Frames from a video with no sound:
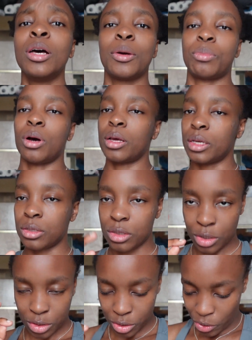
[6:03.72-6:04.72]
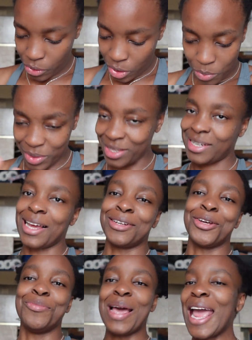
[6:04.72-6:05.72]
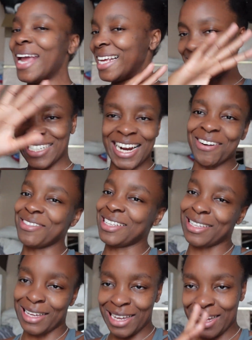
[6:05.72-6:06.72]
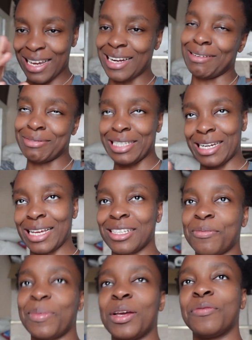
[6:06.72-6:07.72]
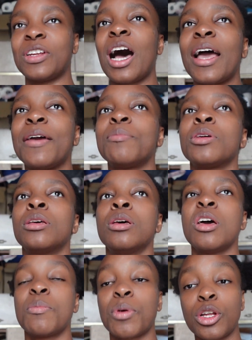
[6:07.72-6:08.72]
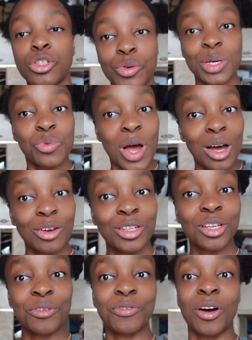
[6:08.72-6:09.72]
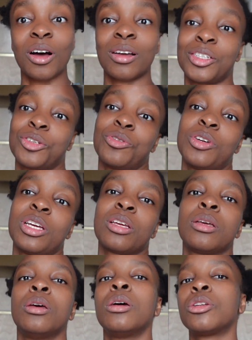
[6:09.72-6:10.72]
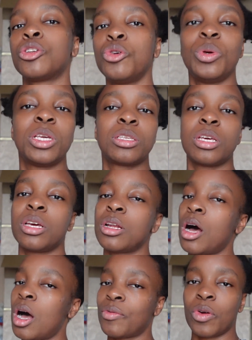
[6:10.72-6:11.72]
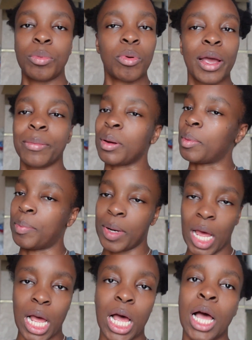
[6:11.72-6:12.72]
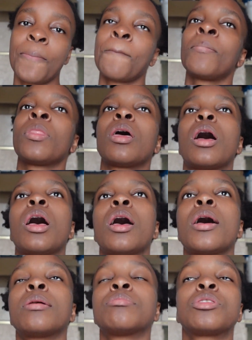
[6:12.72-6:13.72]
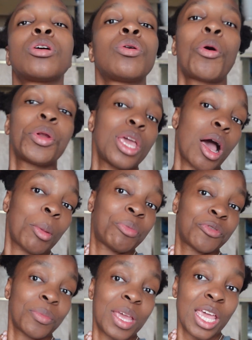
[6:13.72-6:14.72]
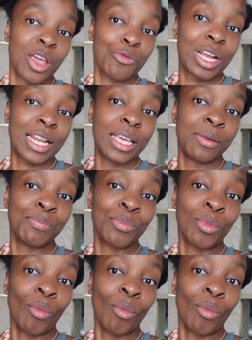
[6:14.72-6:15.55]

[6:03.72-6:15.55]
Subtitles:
But it's just so long with the 10 domains and everything, and it obviously takes a bit of time. But doing well so far, considering 2 weeks in, halfway point, blah blah blah. So only up from here really.